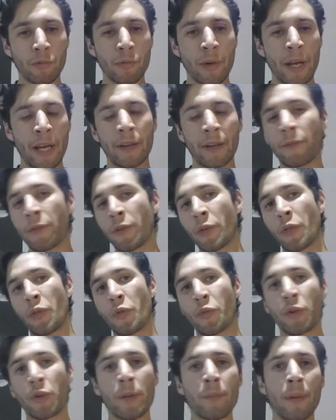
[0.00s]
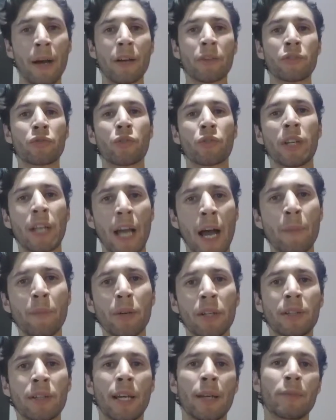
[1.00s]
ran for 3 miles straight, how
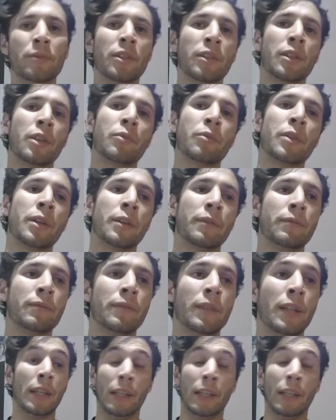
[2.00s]
many times did they run?